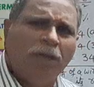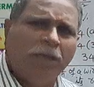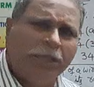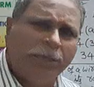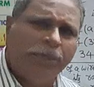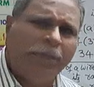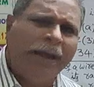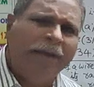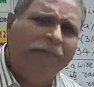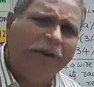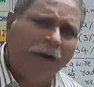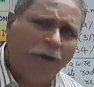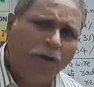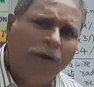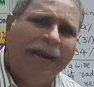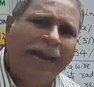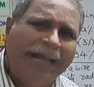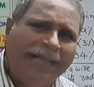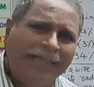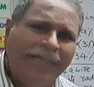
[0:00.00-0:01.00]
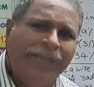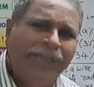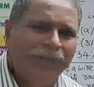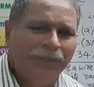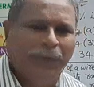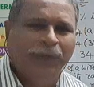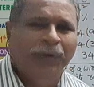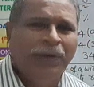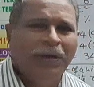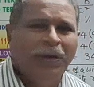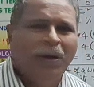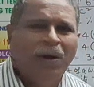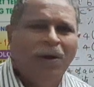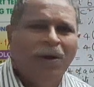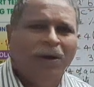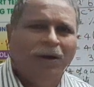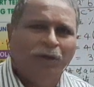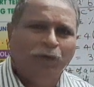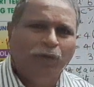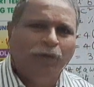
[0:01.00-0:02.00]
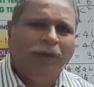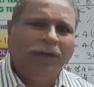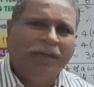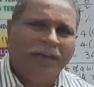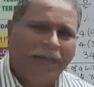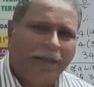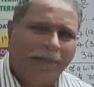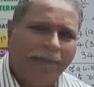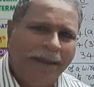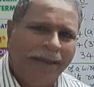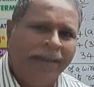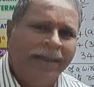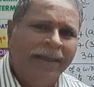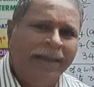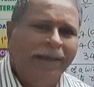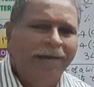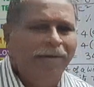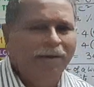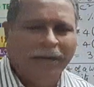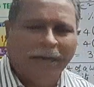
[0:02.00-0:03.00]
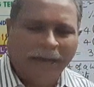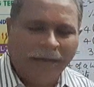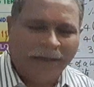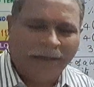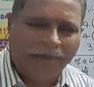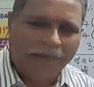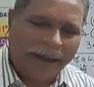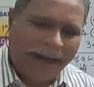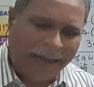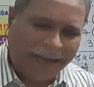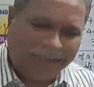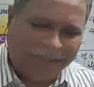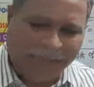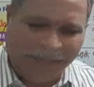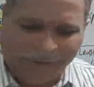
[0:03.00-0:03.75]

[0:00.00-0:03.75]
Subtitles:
my video classes to your nearby. Okay, bye. See